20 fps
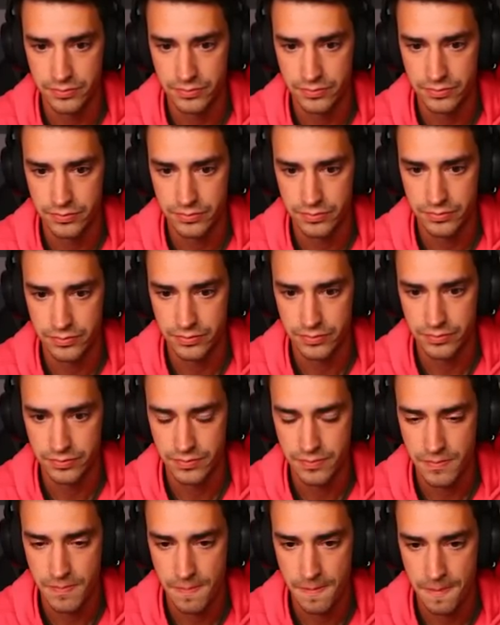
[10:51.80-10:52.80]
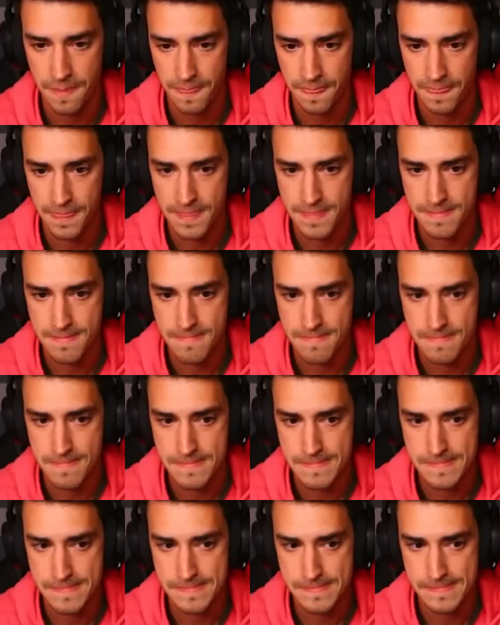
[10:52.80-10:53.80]

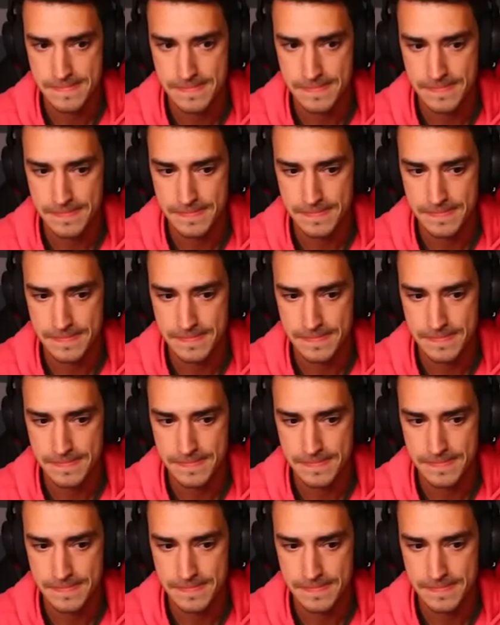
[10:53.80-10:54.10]
(silence)